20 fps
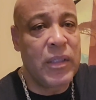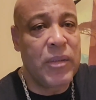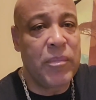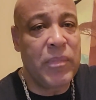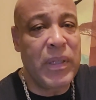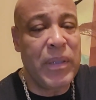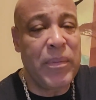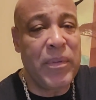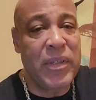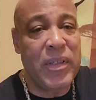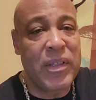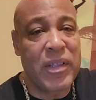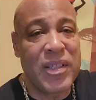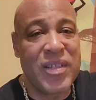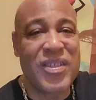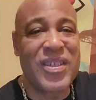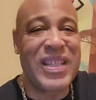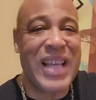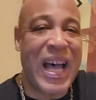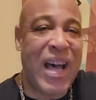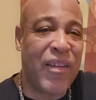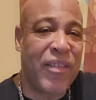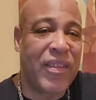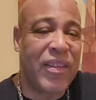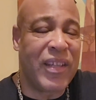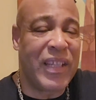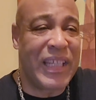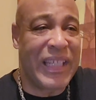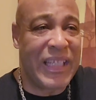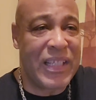maybe to
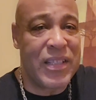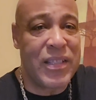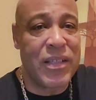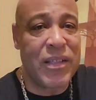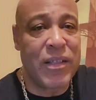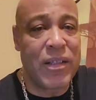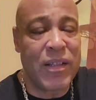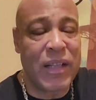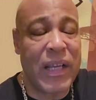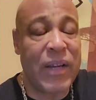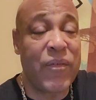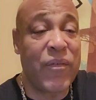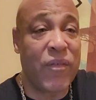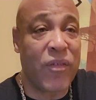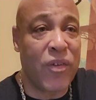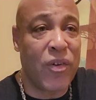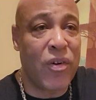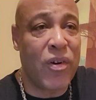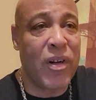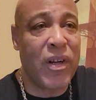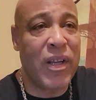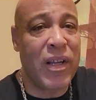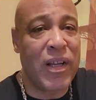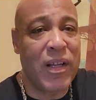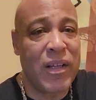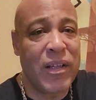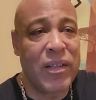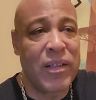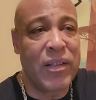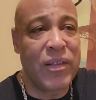southeast, like
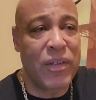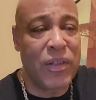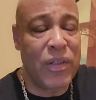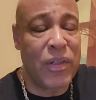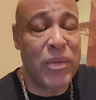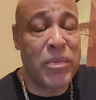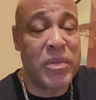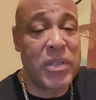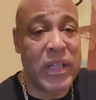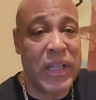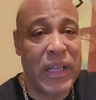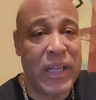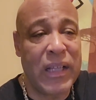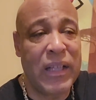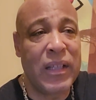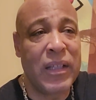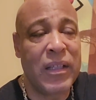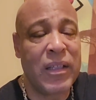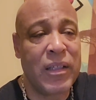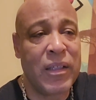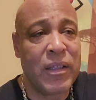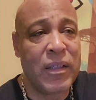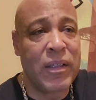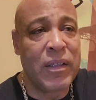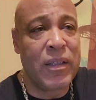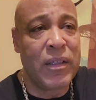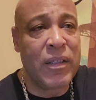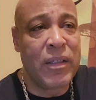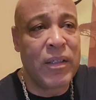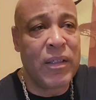Florida, you know what I'm saying?
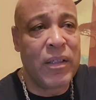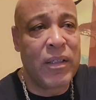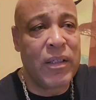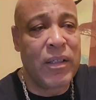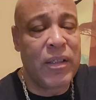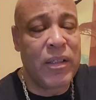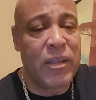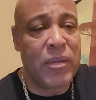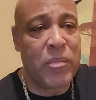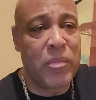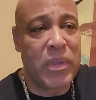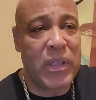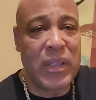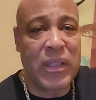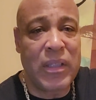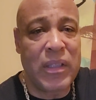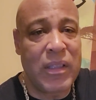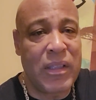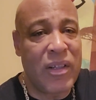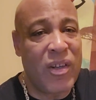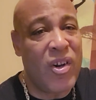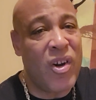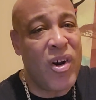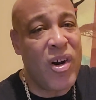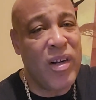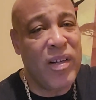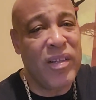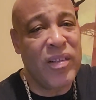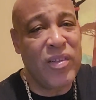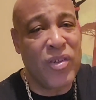But the
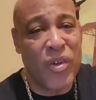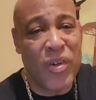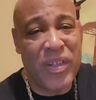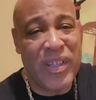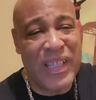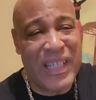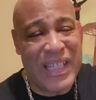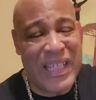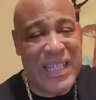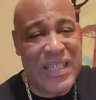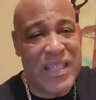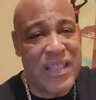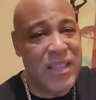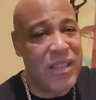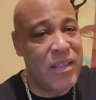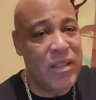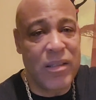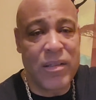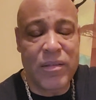hard northeast,